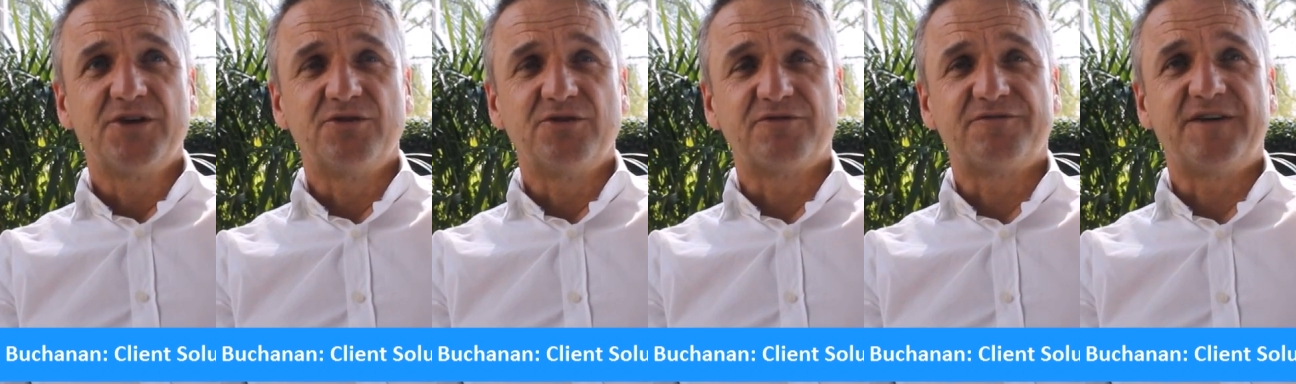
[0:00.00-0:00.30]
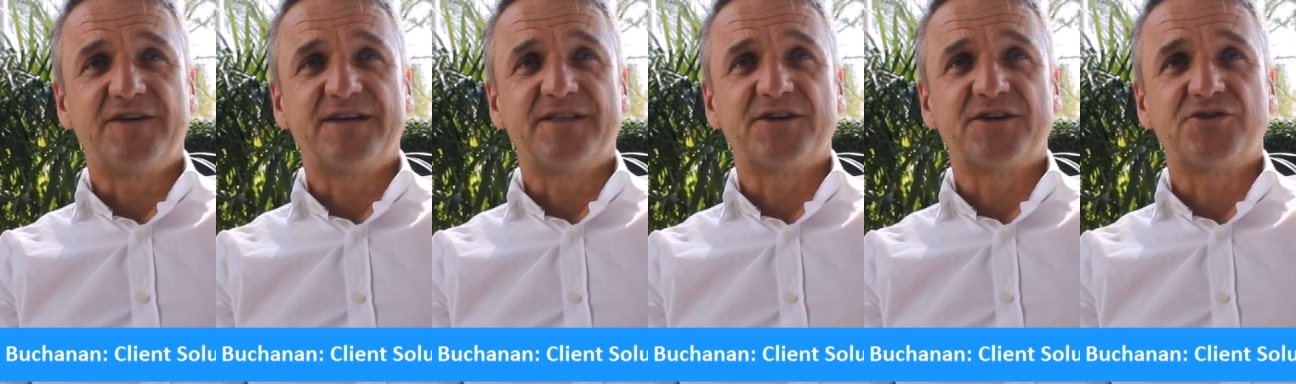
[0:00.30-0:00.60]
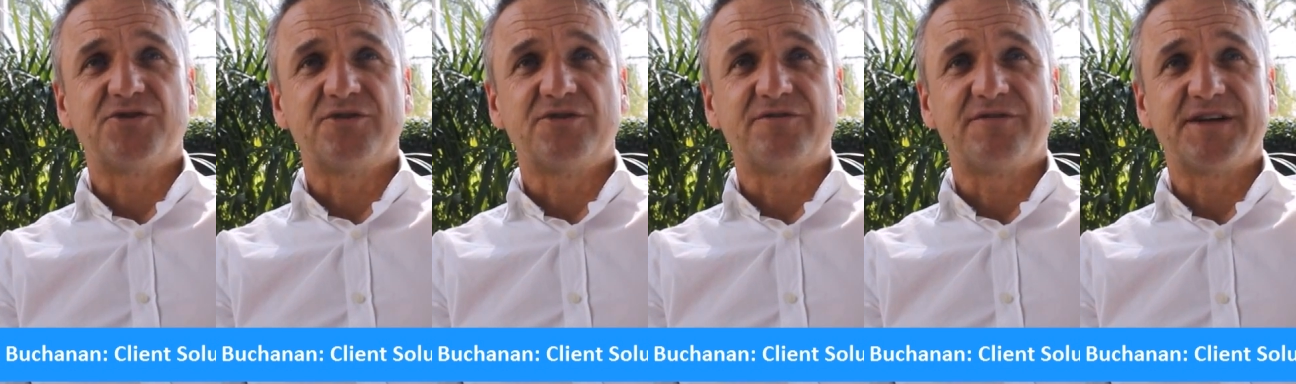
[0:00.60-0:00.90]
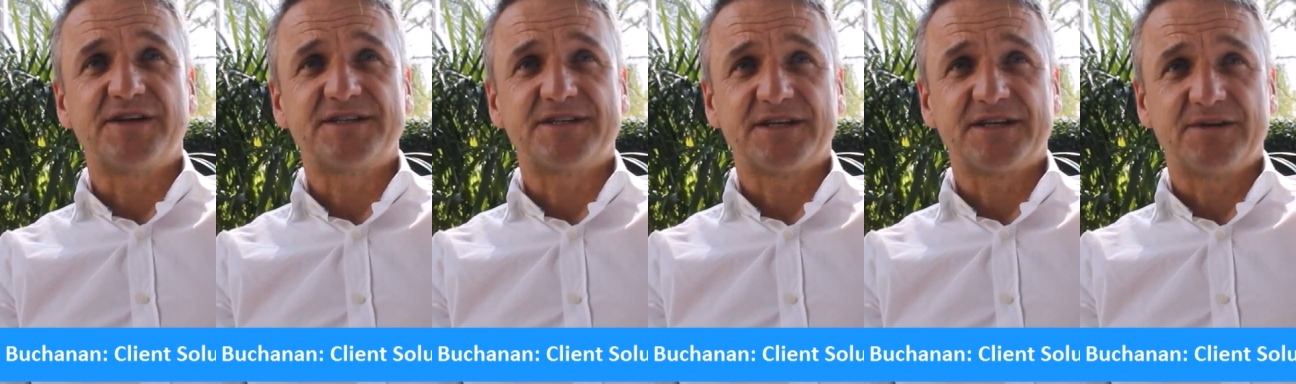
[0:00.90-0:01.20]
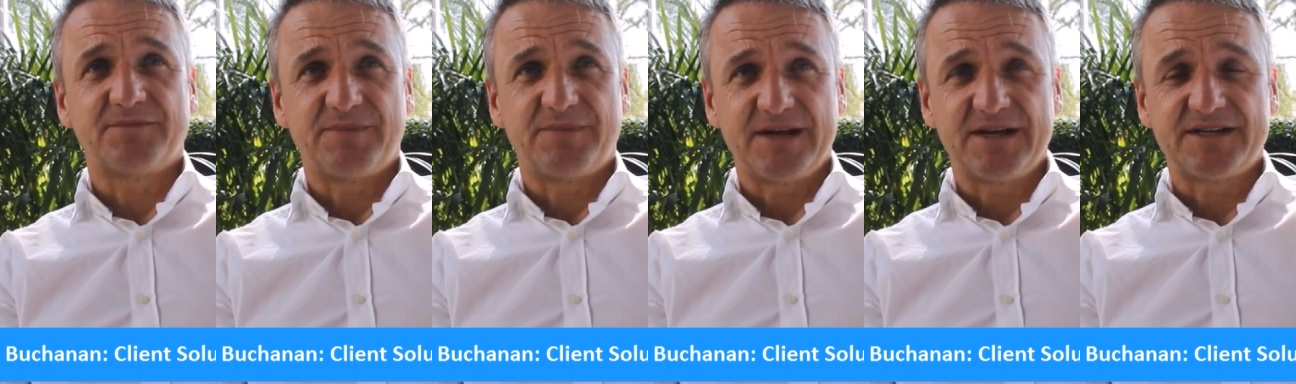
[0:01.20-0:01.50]
you'll find that you're
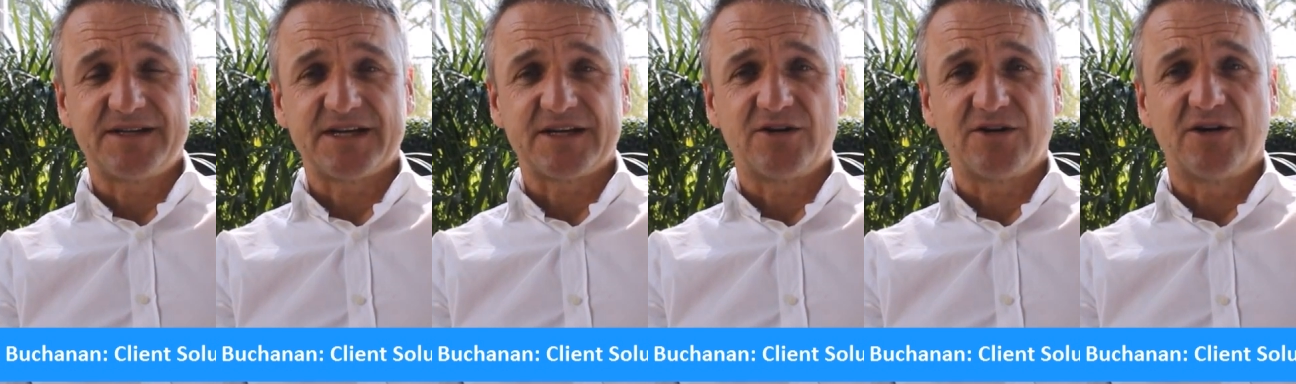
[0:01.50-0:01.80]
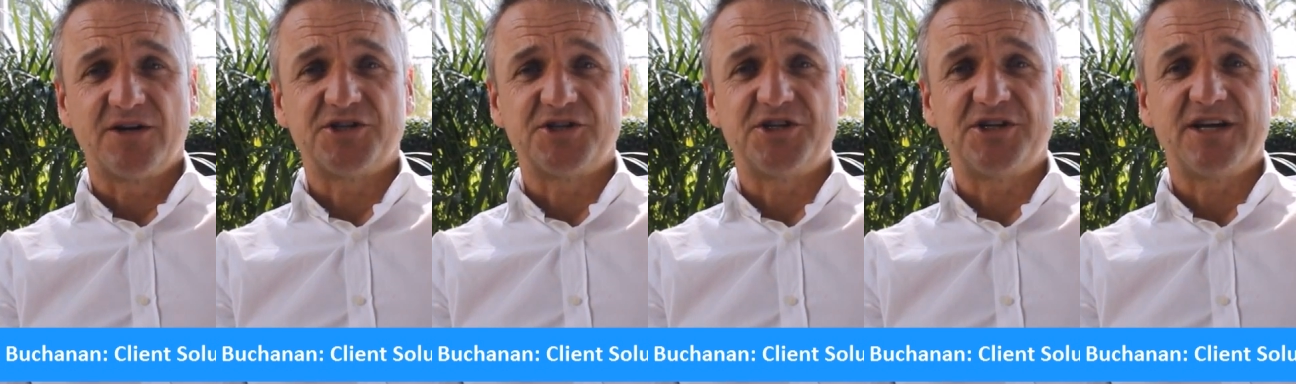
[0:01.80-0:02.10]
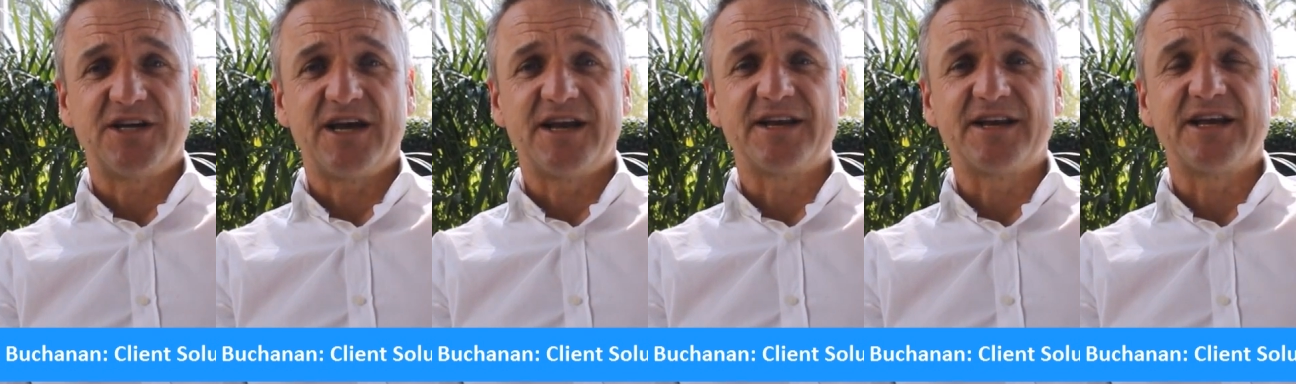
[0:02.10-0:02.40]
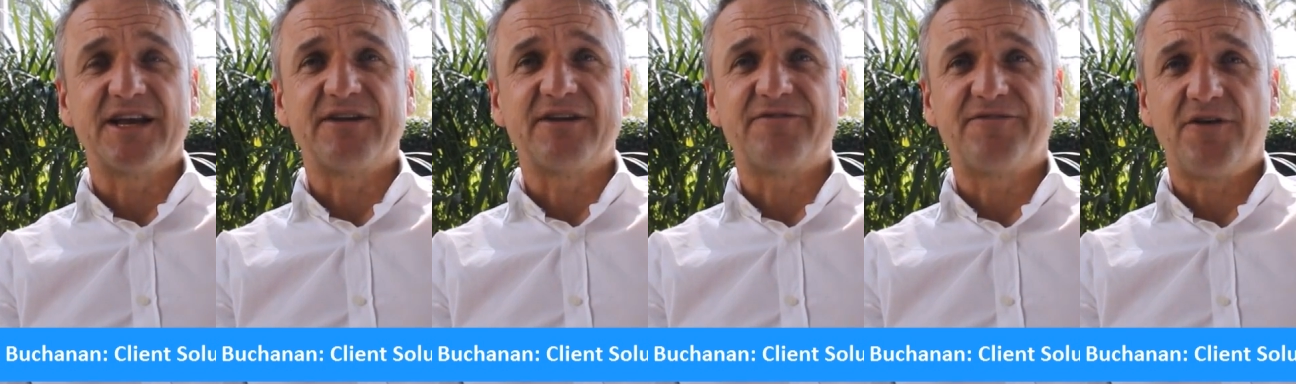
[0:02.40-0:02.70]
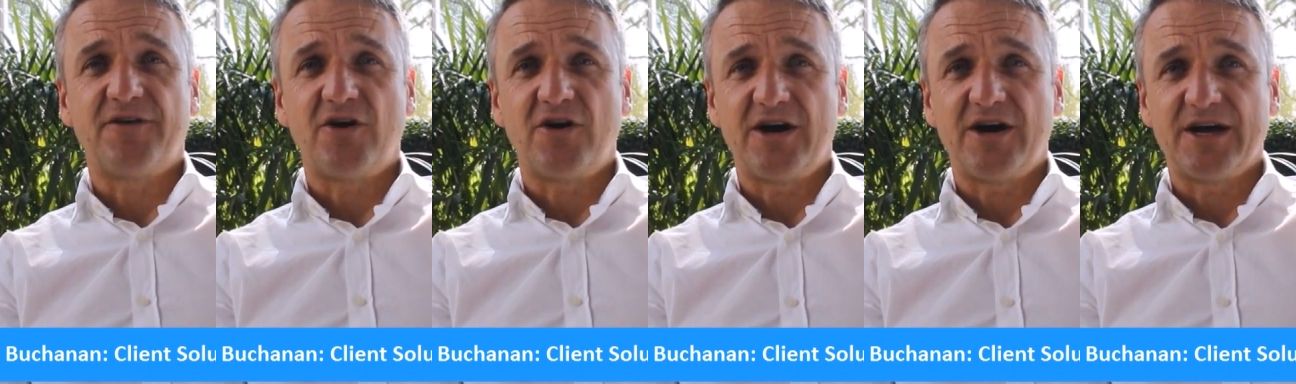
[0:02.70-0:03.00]
investing in better technology and getting
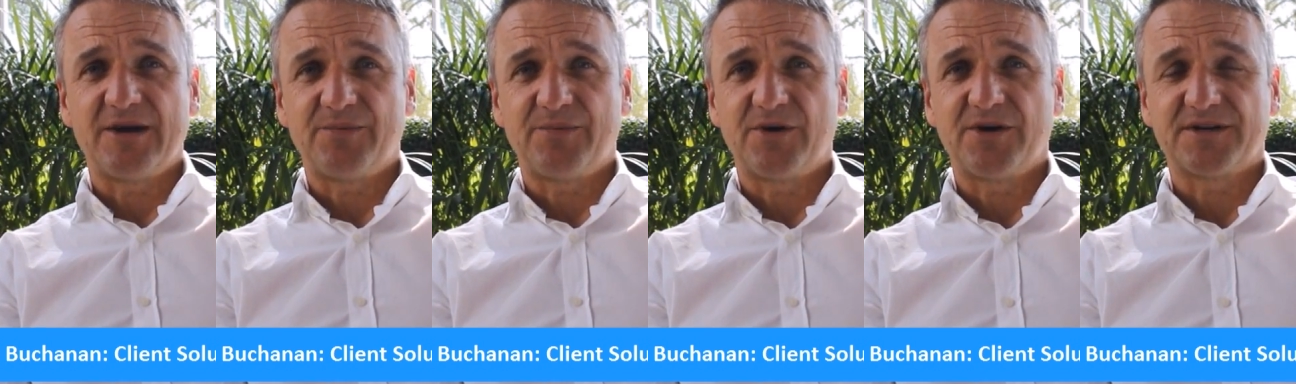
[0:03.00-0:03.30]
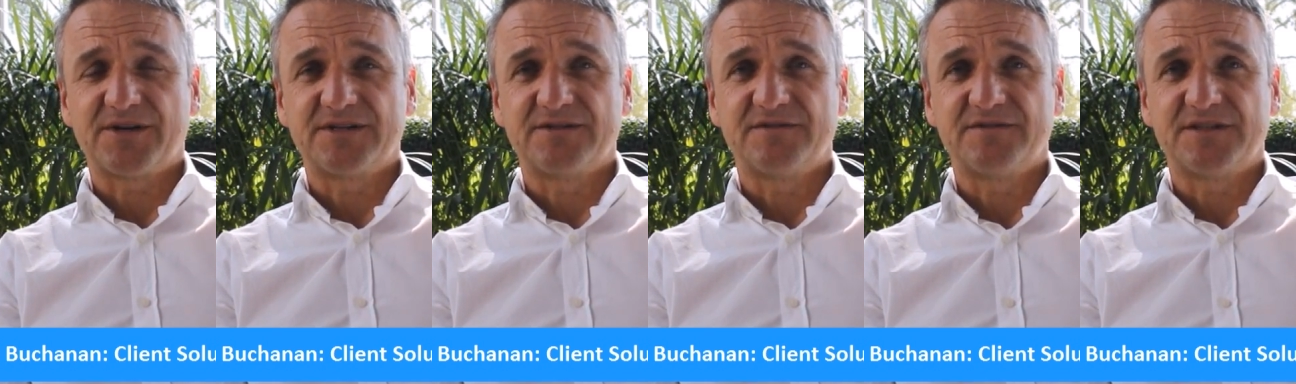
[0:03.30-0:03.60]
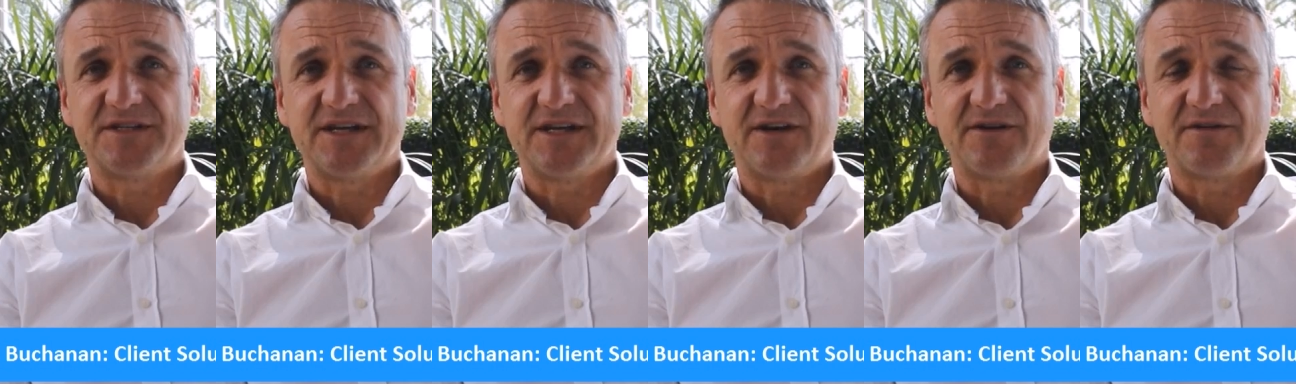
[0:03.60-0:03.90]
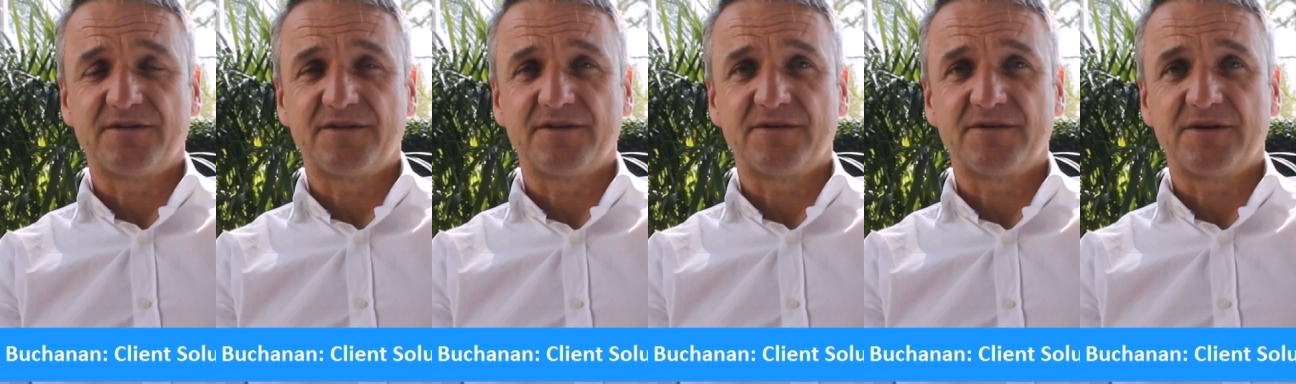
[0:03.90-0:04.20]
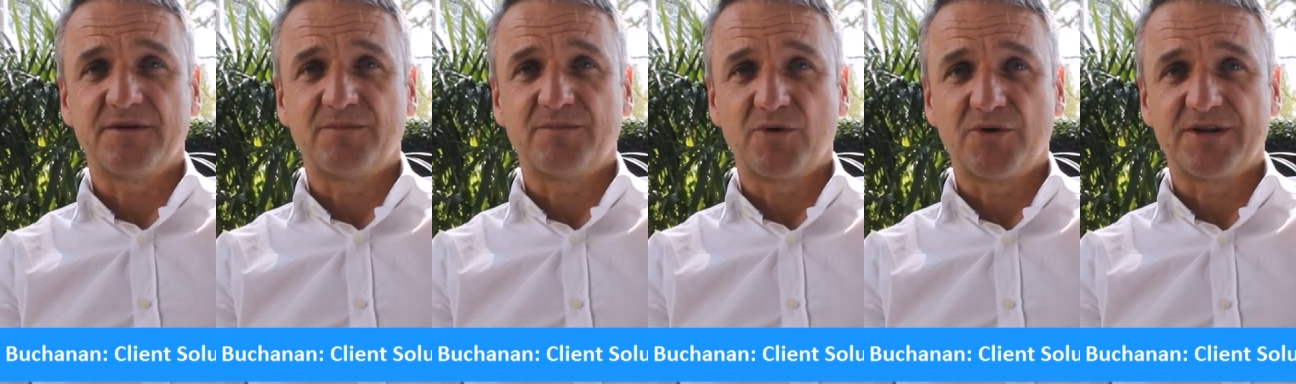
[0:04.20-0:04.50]
far higher productivity out of the
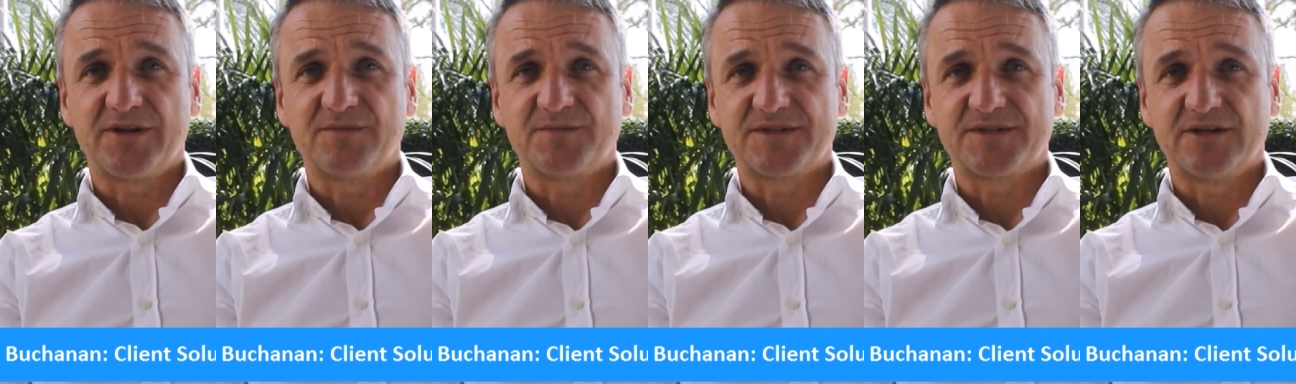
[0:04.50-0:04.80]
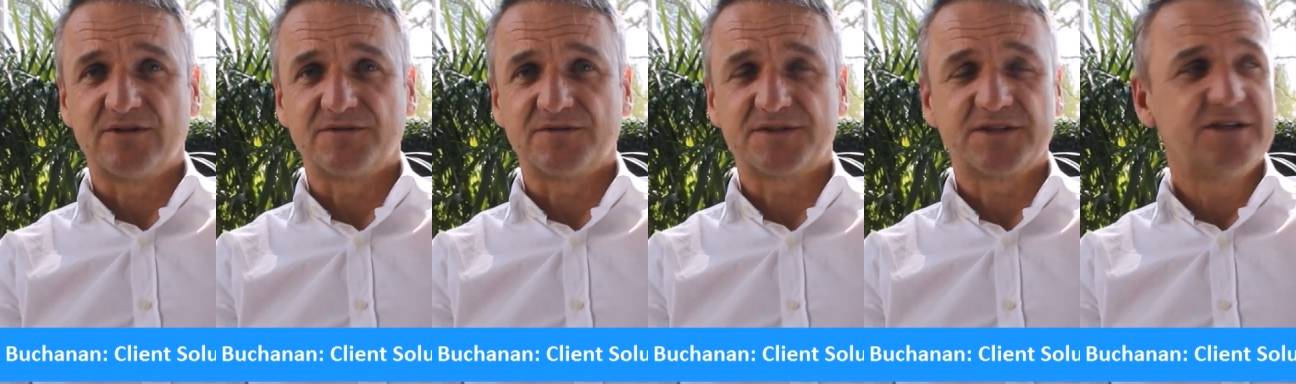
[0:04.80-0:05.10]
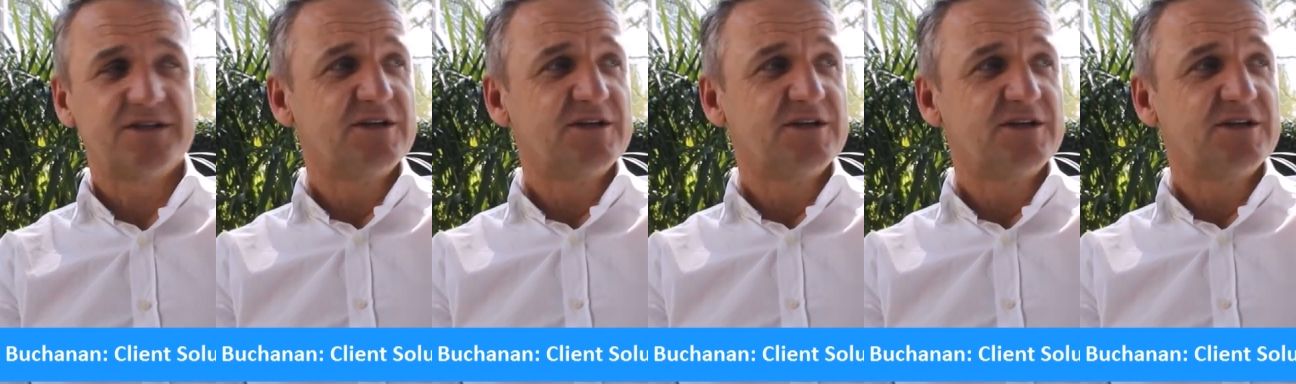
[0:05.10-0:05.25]
employee themselves.